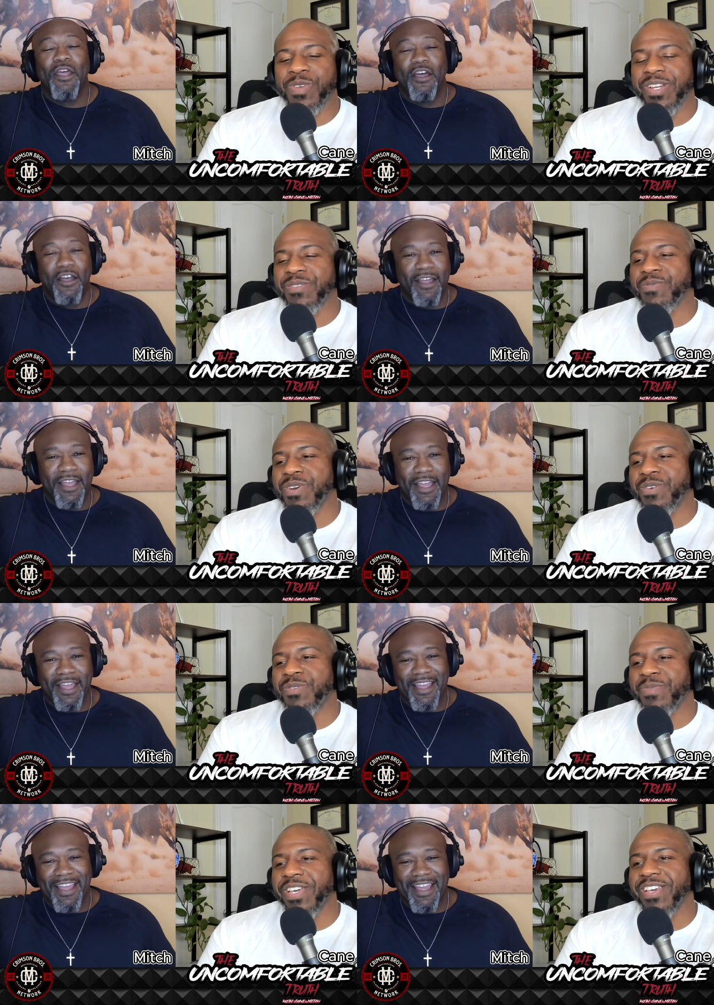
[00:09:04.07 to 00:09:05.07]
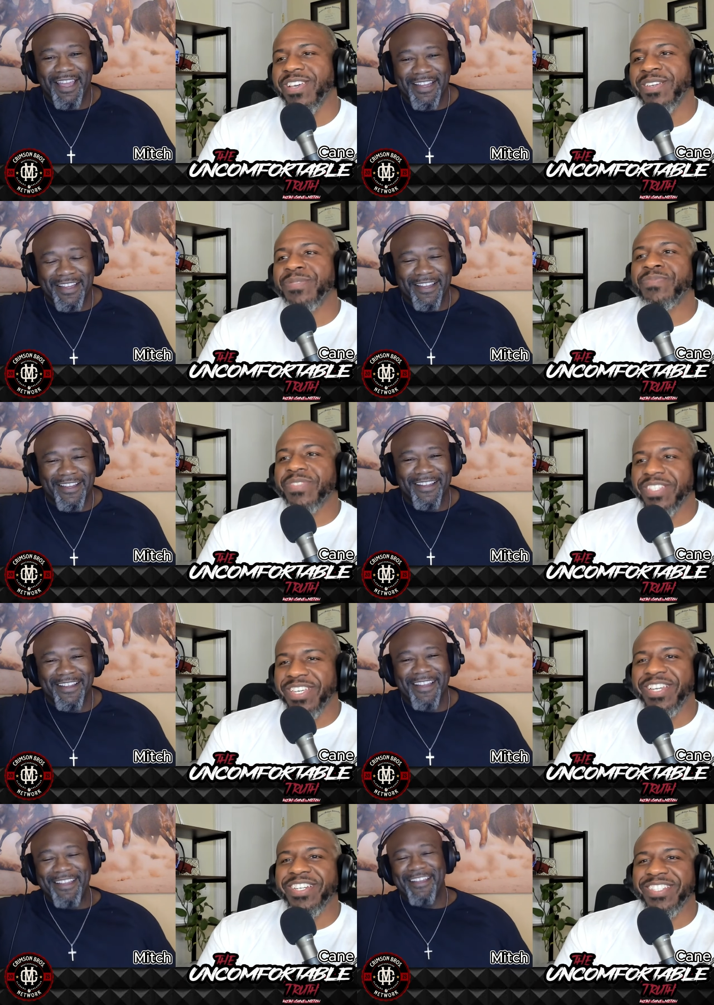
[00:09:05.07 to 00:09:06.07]
Speaker 1: Ready to roll, man. And
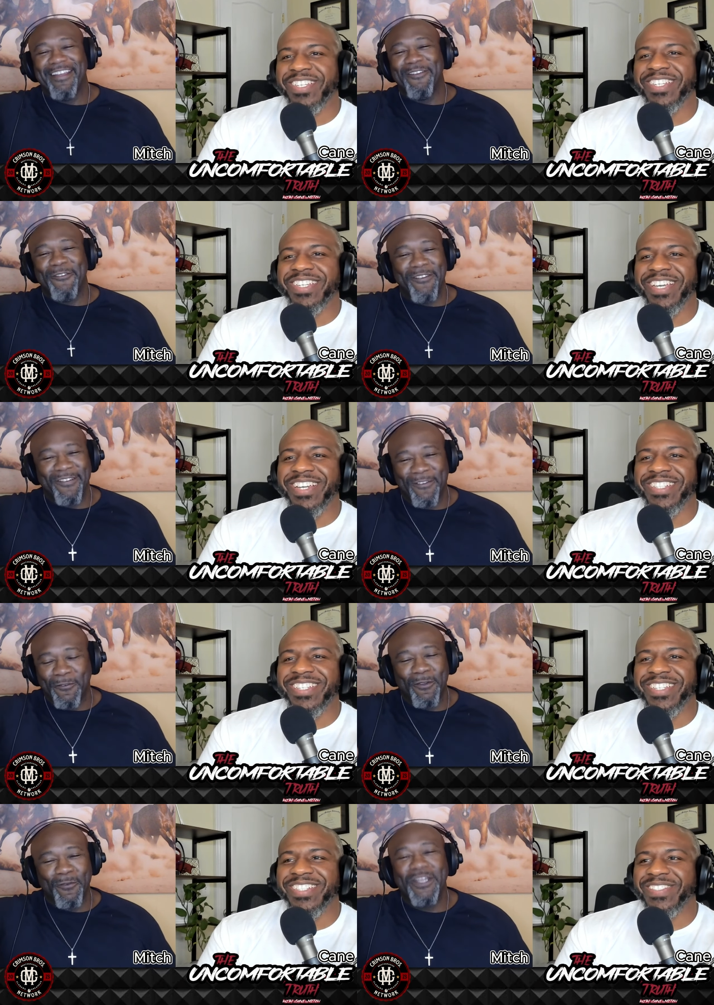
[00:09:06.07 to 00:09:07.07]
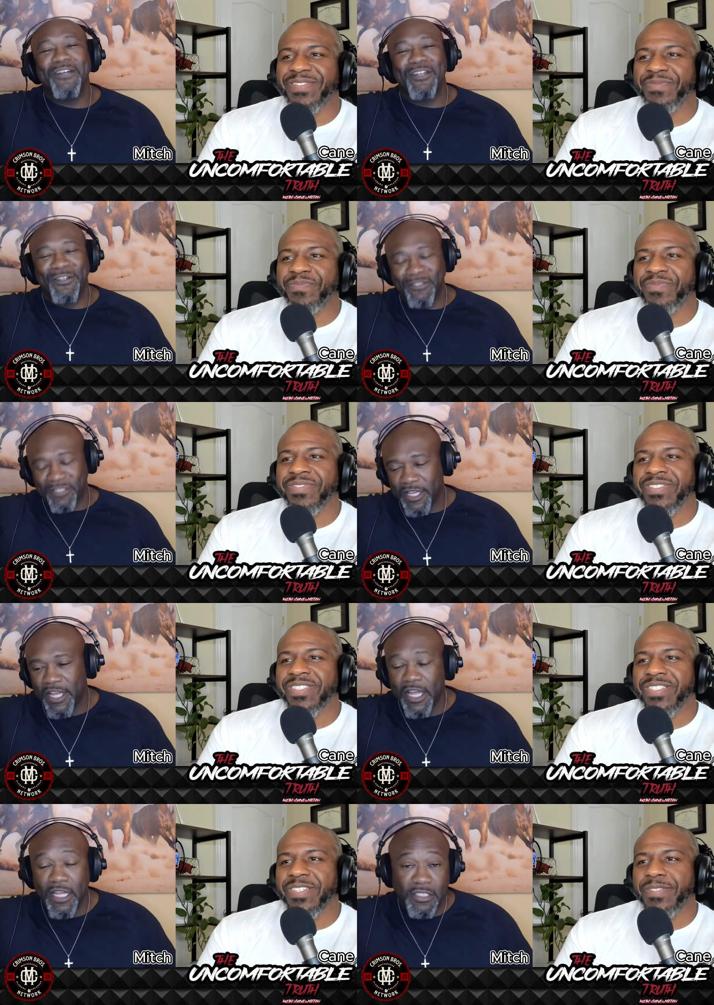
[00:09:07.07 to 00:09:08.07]
guarantee. We adults,
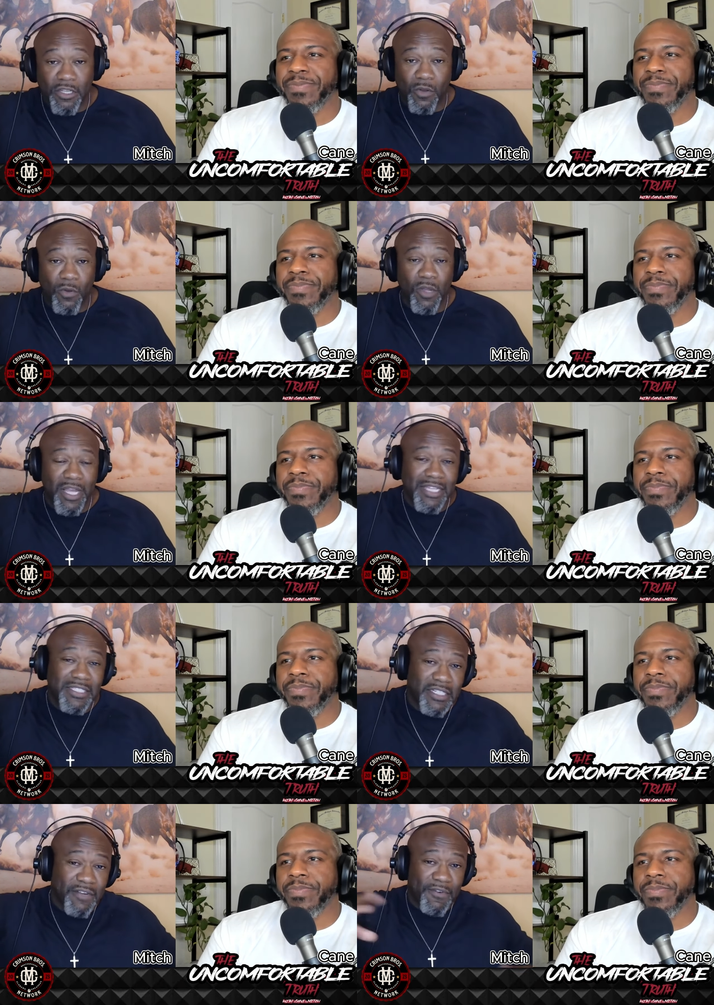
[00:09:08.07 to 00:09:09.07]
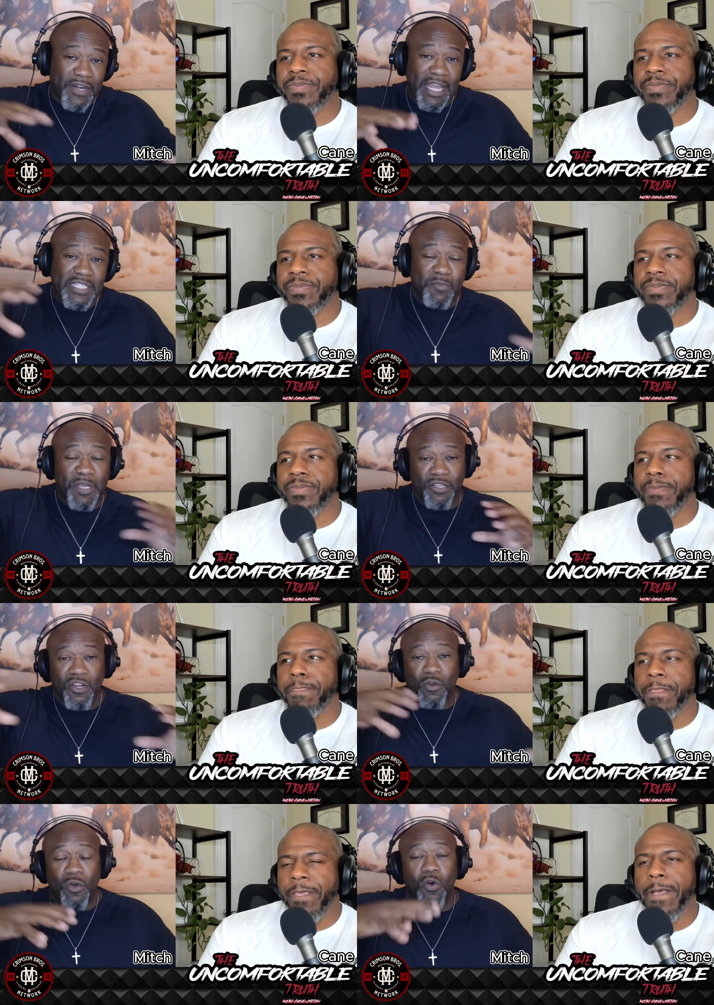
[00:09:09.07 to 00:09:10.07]
so it's a different aspect, you
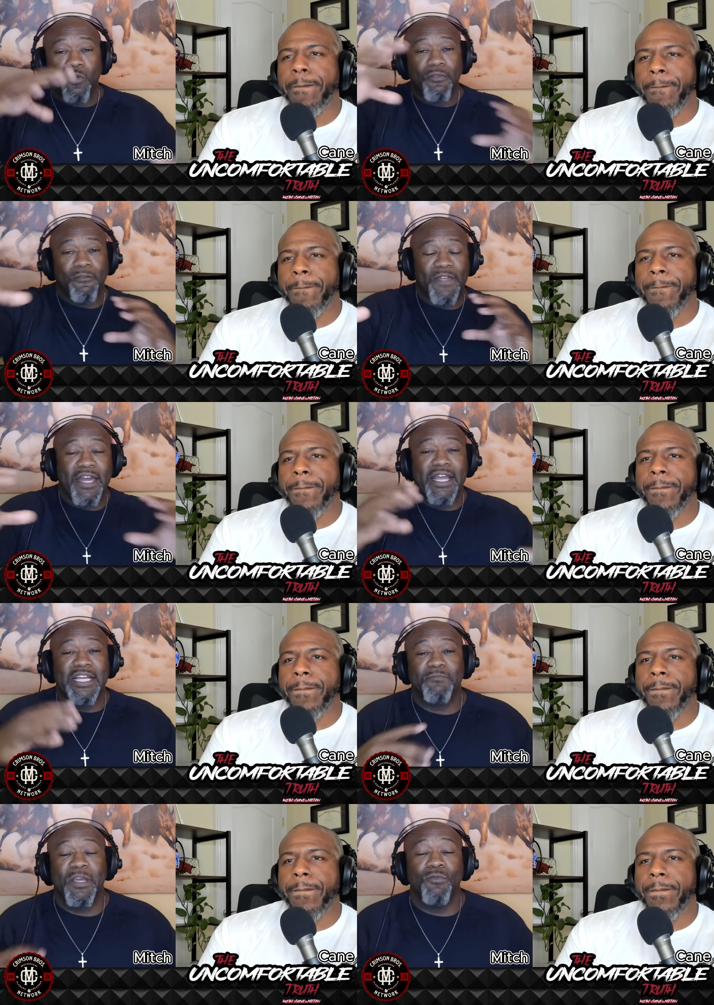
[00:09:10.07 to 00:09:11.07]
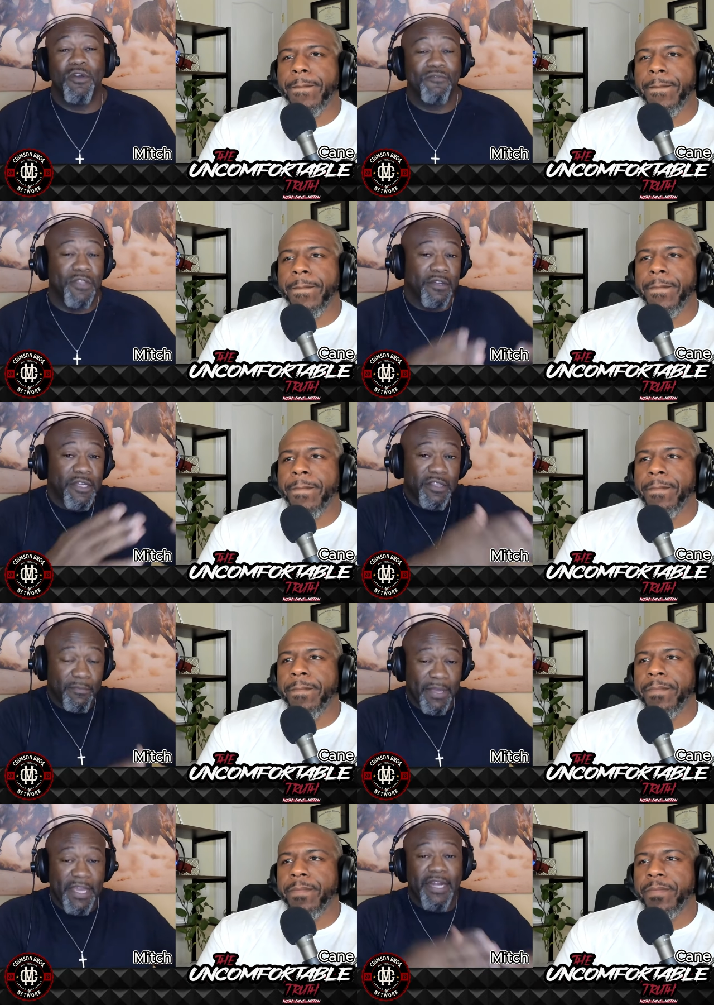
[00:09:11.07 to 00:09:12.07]
know, on that aspect with the
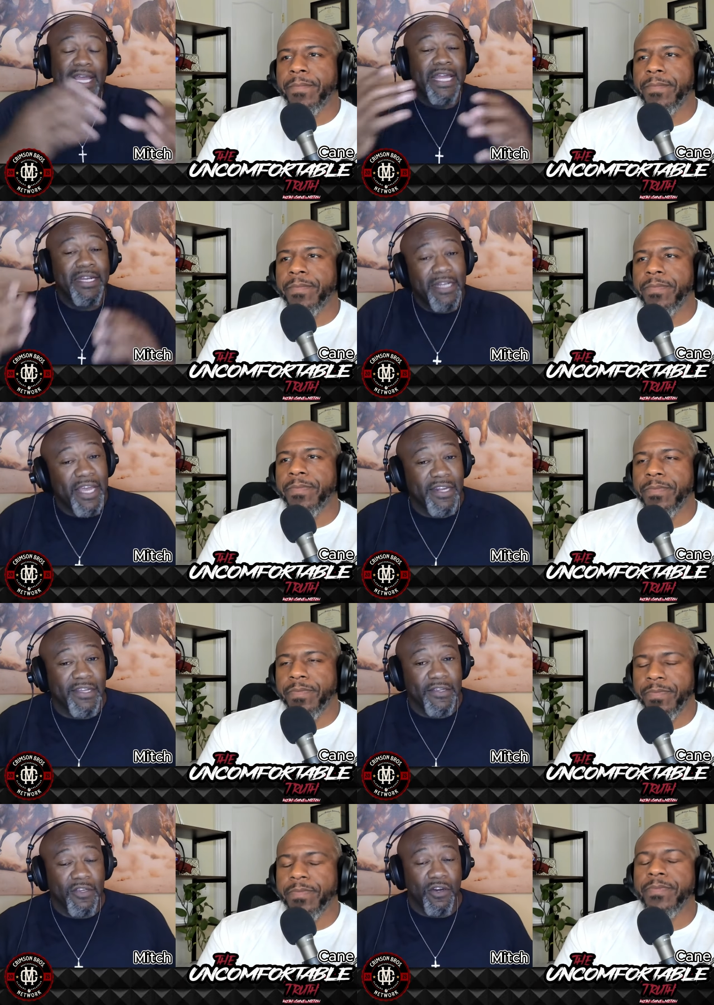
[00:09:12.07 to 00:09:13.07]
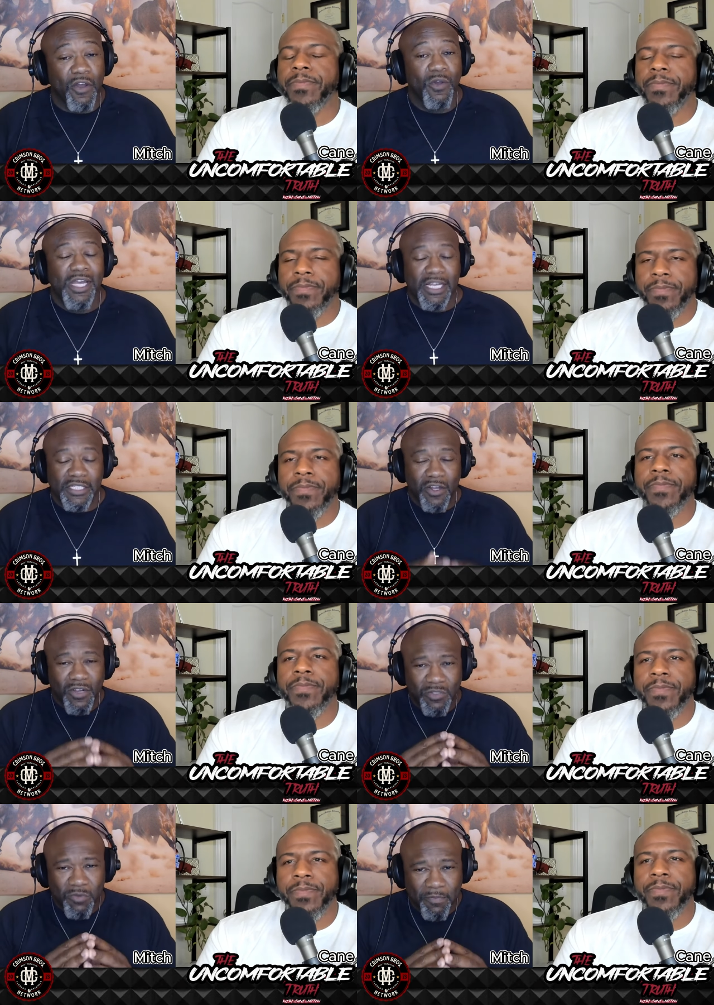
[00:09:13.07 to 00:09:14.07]
man and the lady. Mm-hmm. You know, as long
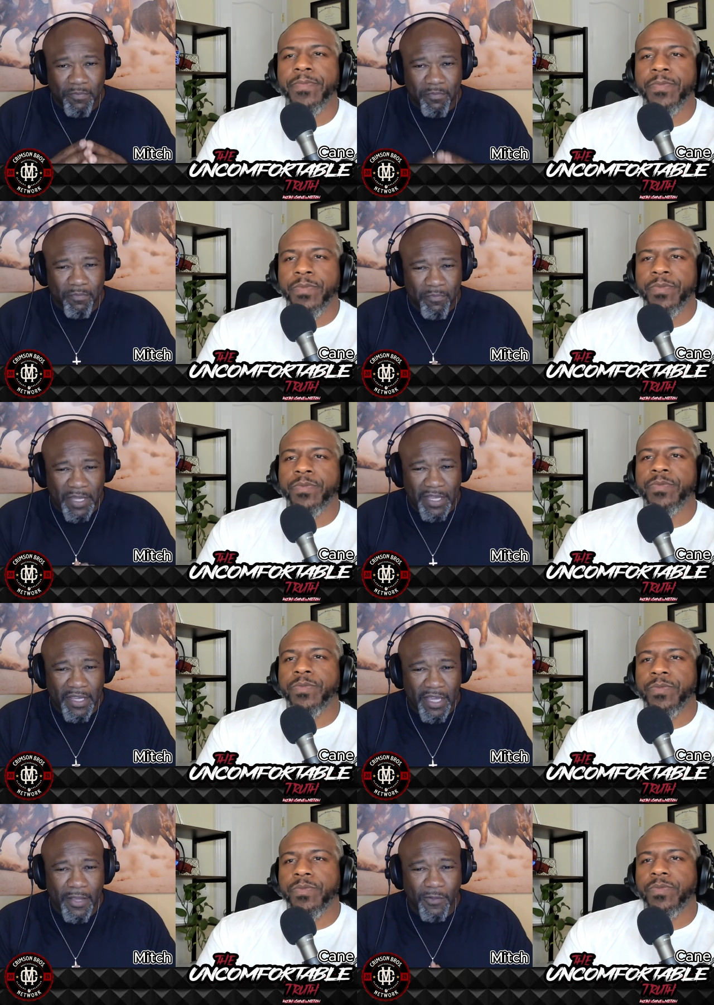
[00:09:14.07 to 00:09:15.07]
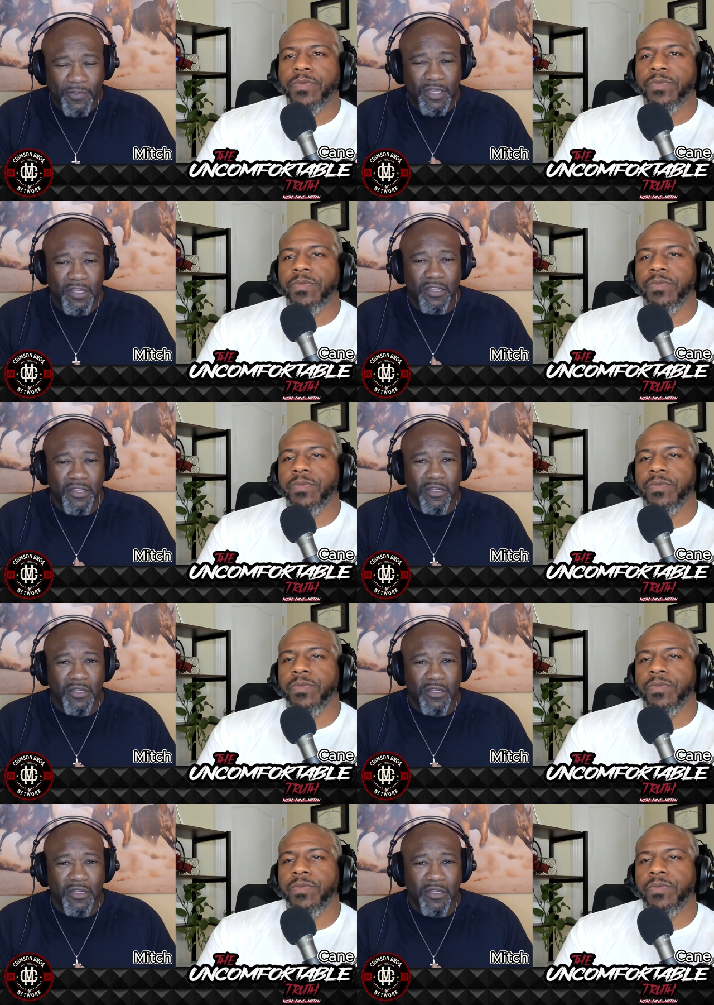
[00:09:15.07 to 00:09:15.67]
as we're being healthy,